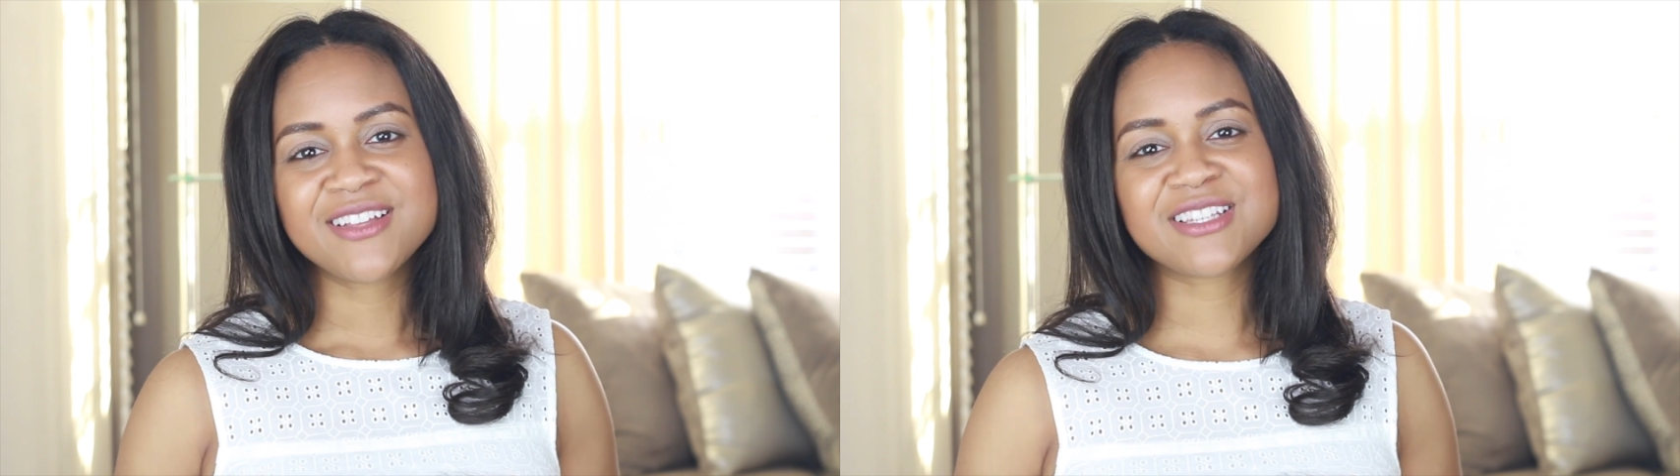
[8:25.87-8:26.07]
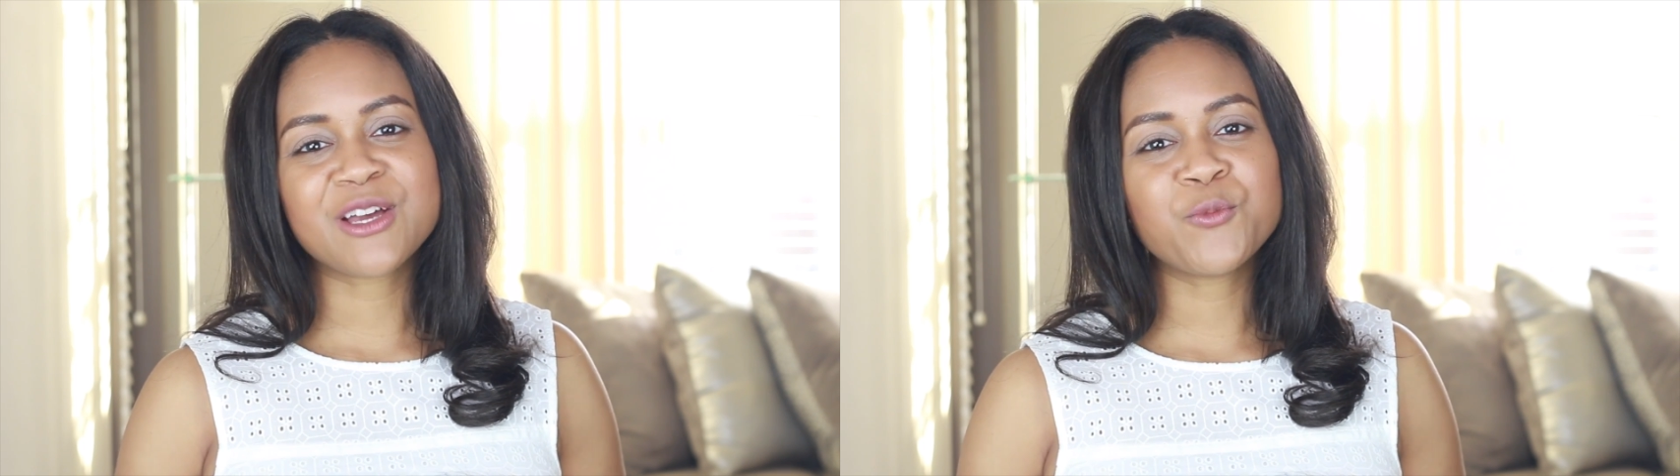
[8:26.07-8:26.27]

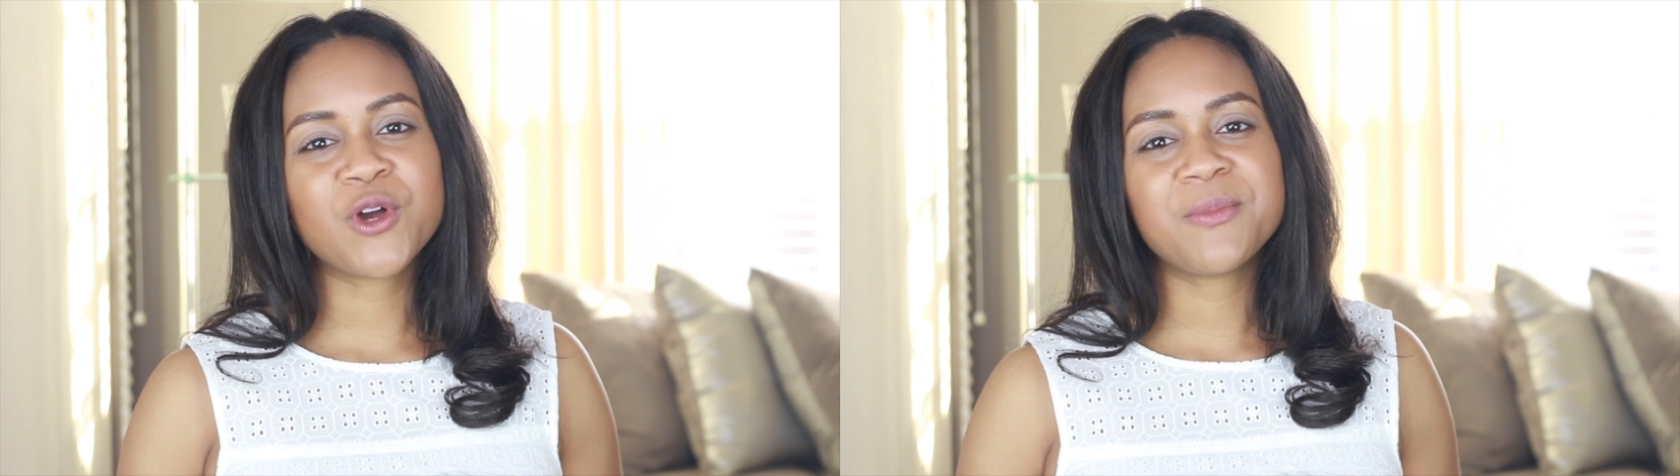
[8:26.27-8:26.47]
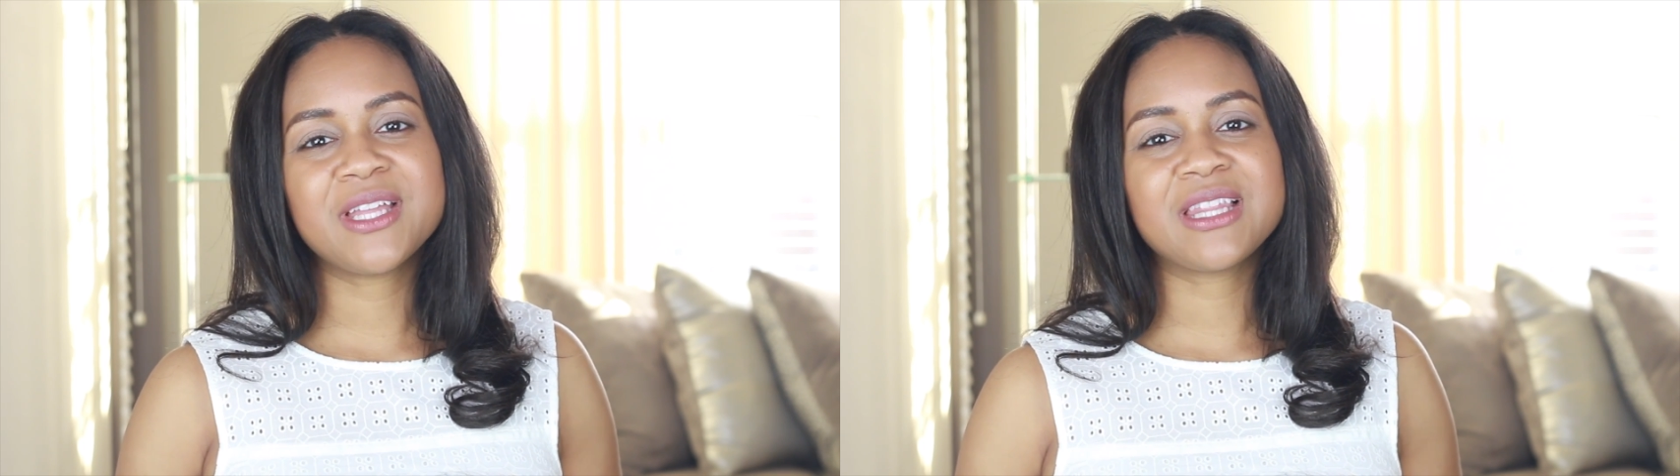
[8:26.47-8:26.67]
Some
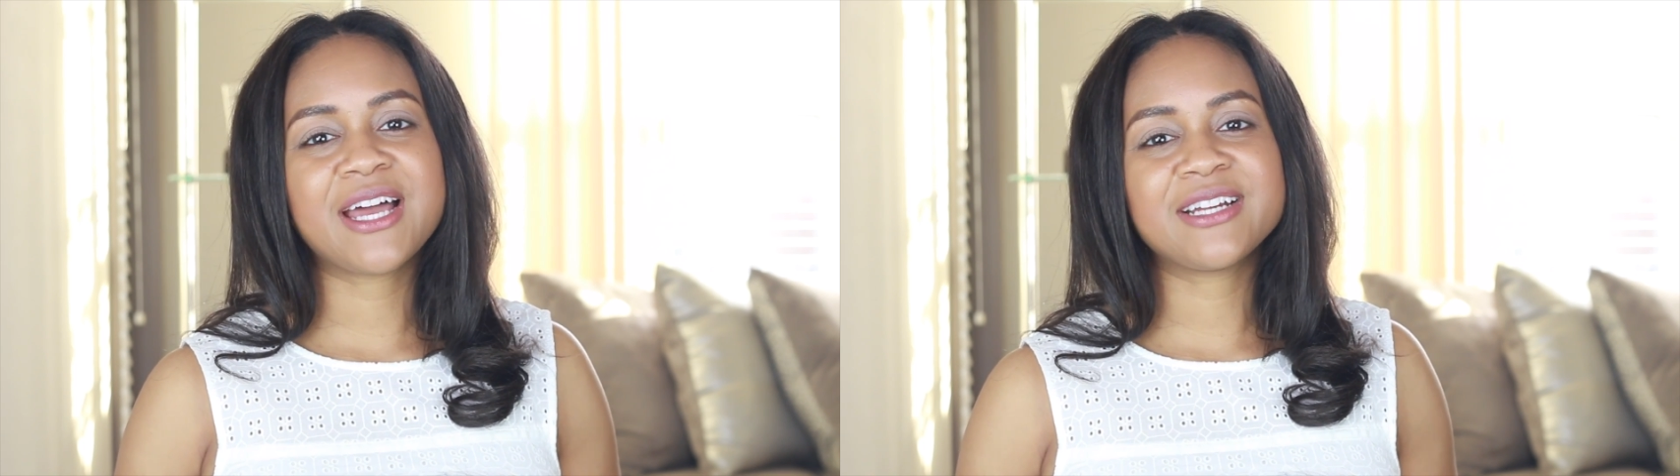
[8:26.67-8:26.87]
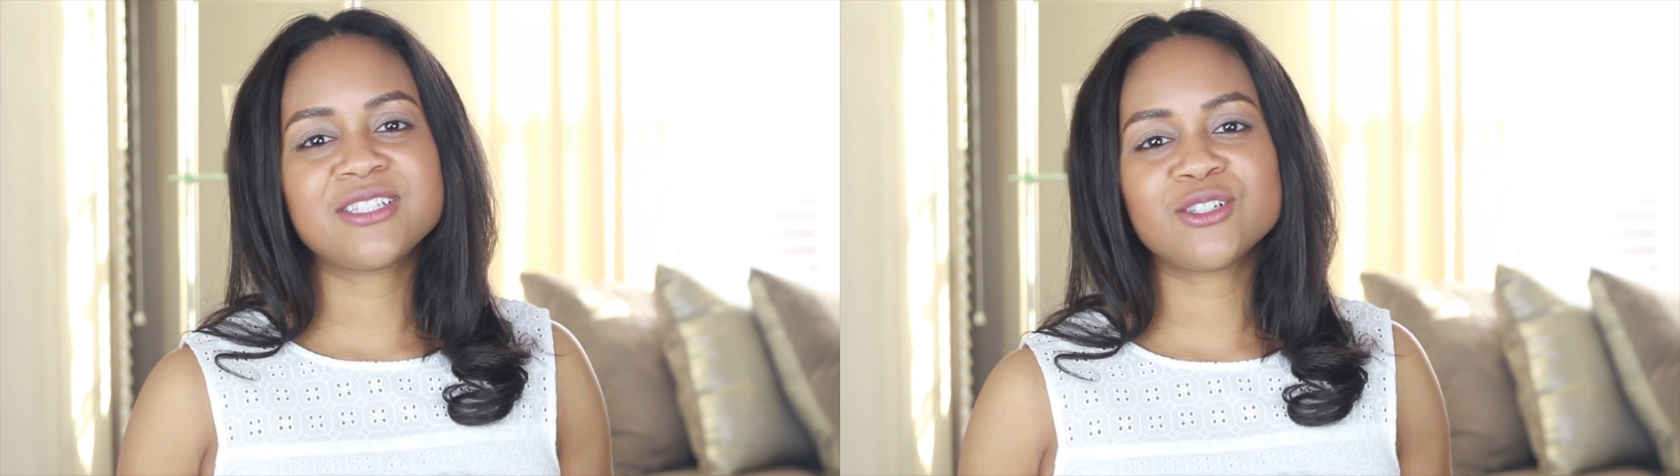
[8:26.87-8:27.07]
women
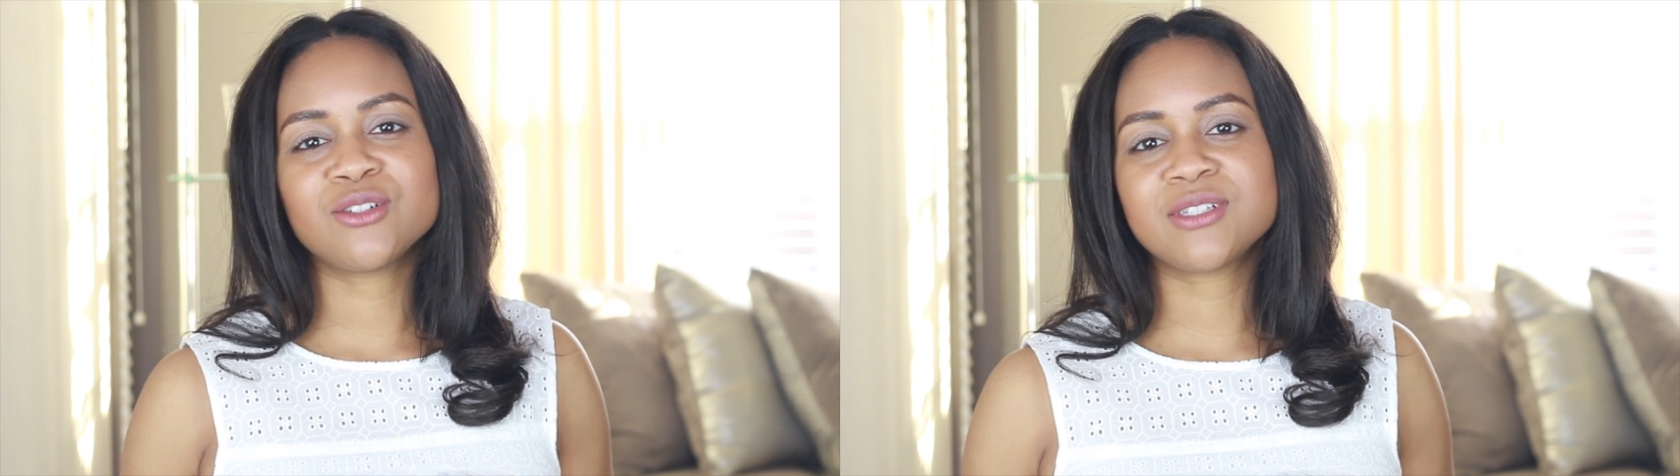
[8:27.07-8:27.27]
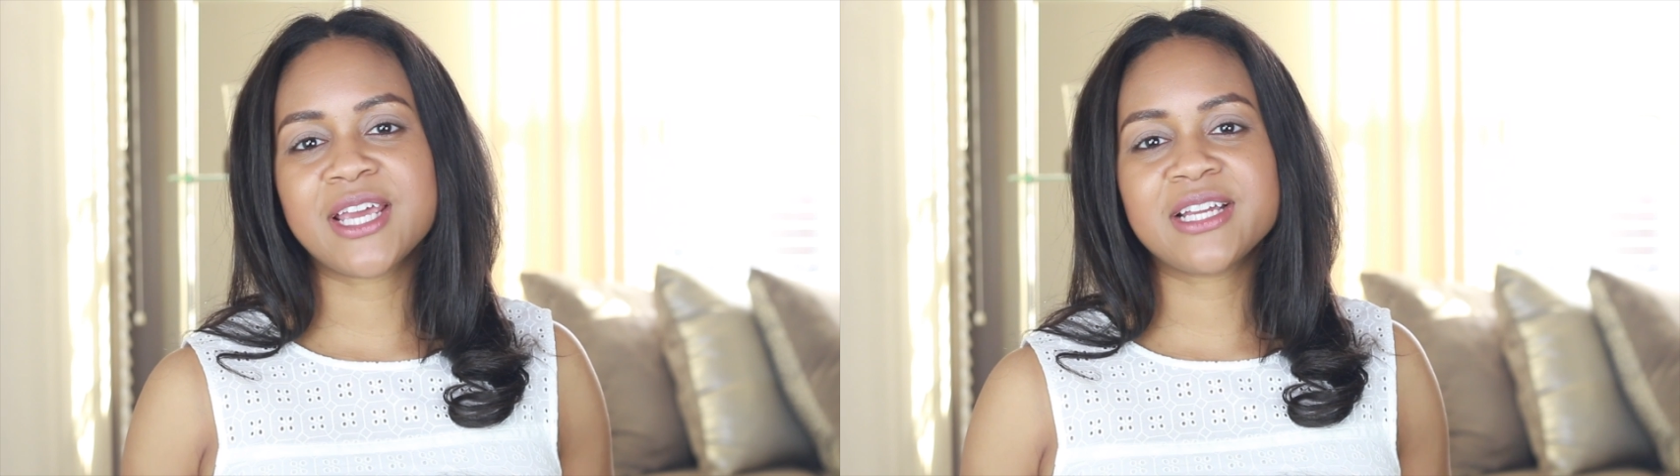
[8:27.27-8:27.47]
like
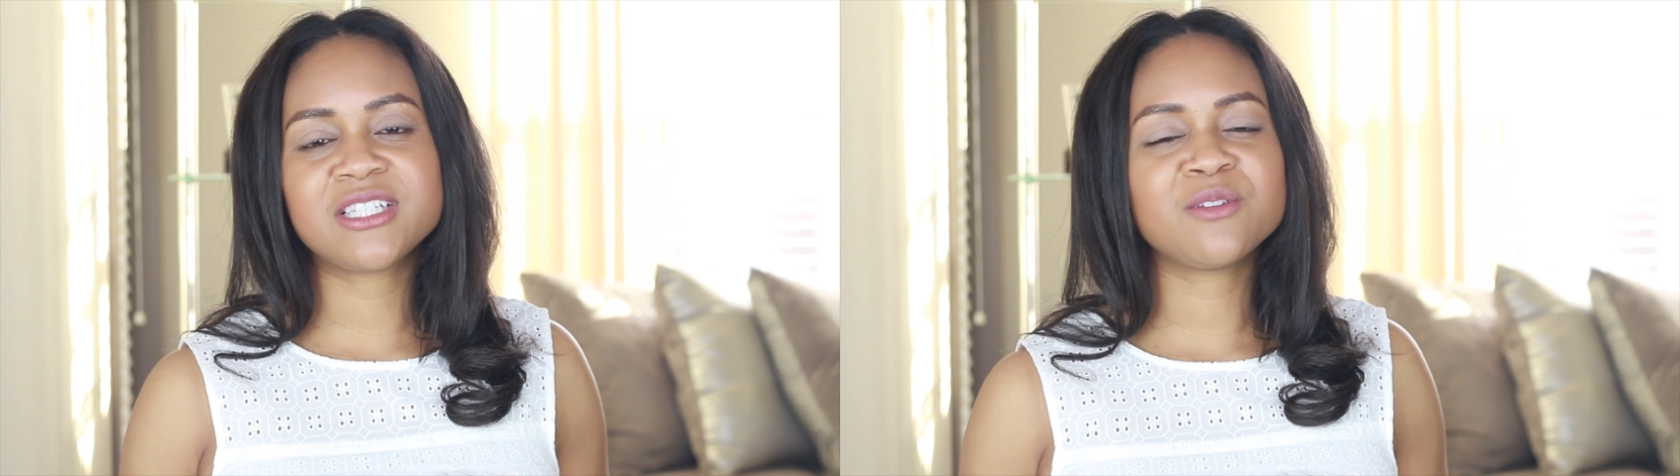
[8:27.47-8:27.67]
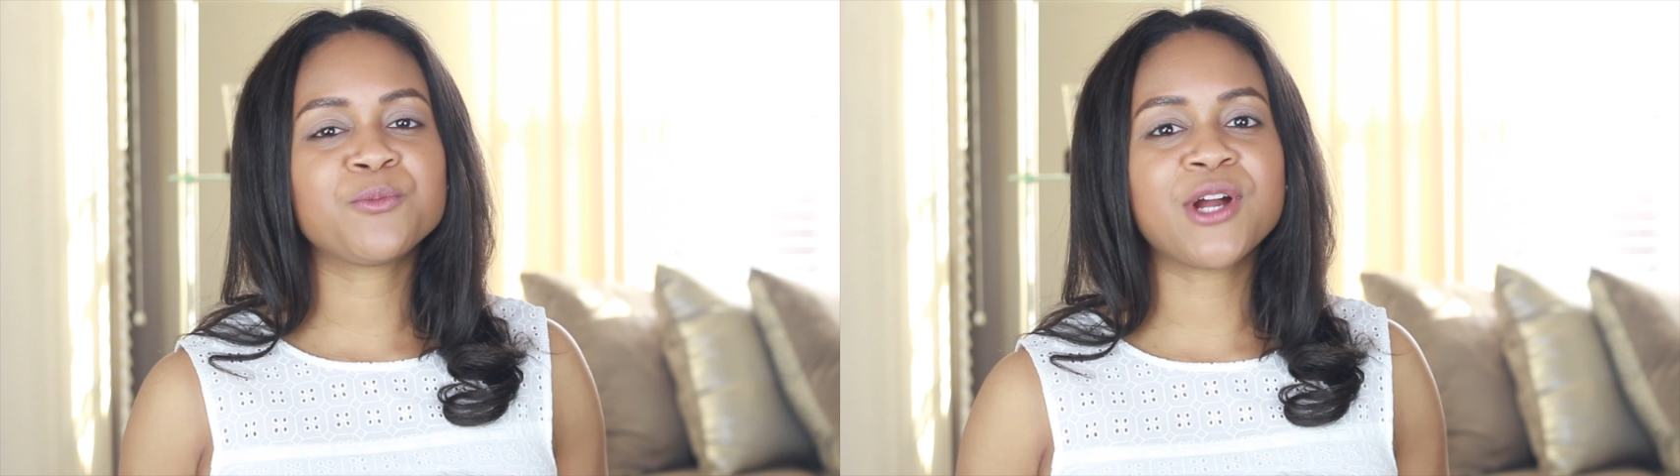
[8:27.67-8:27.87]
to take
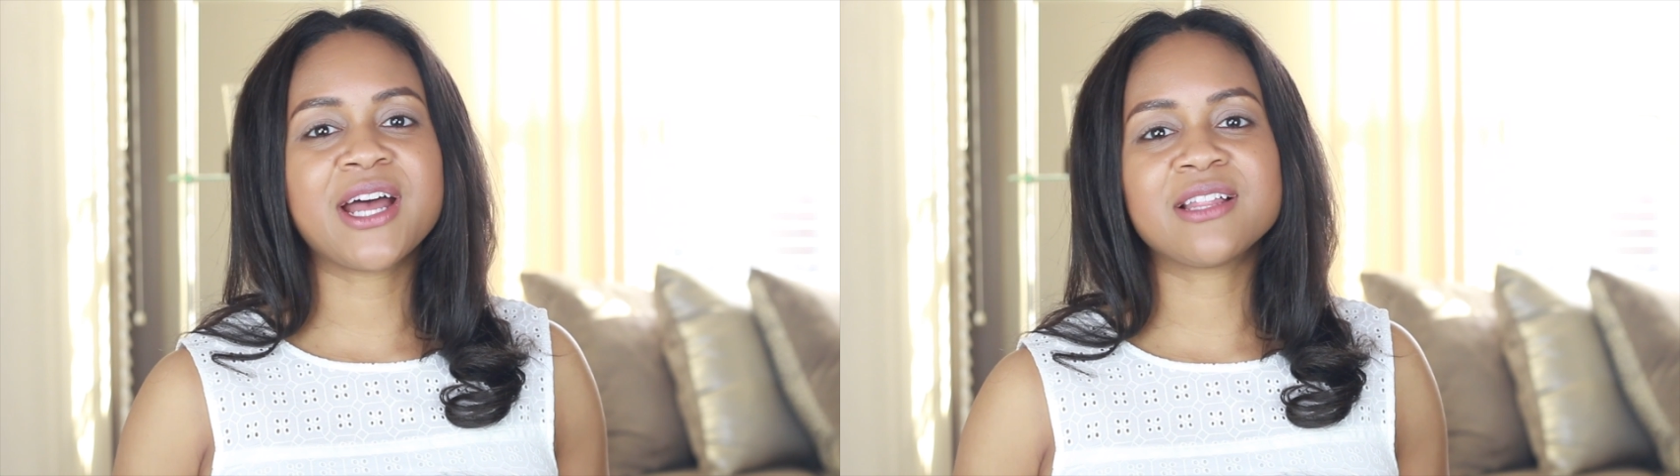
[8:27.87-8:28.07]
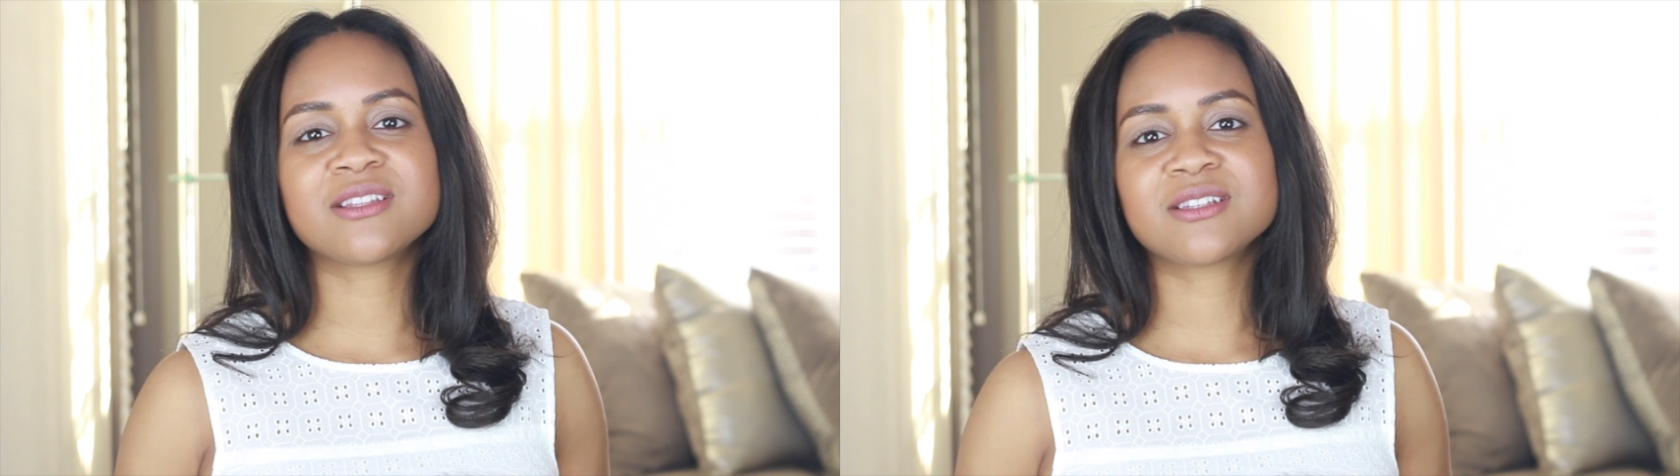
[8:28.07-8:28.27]
deep
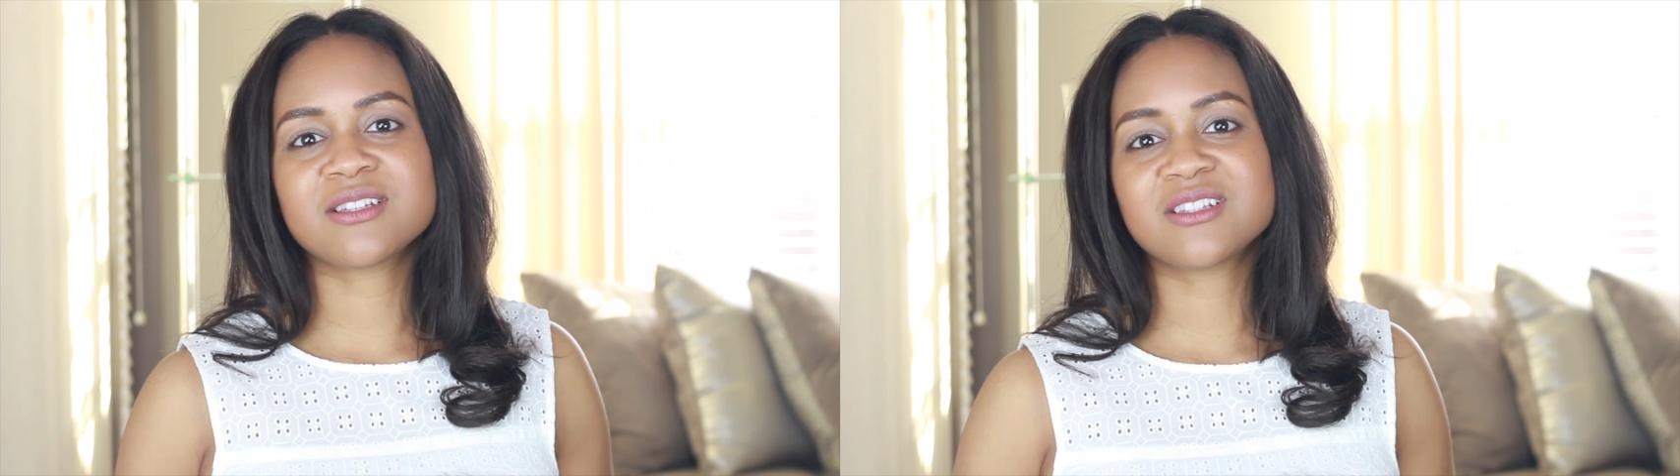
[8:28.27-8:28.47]
breaths.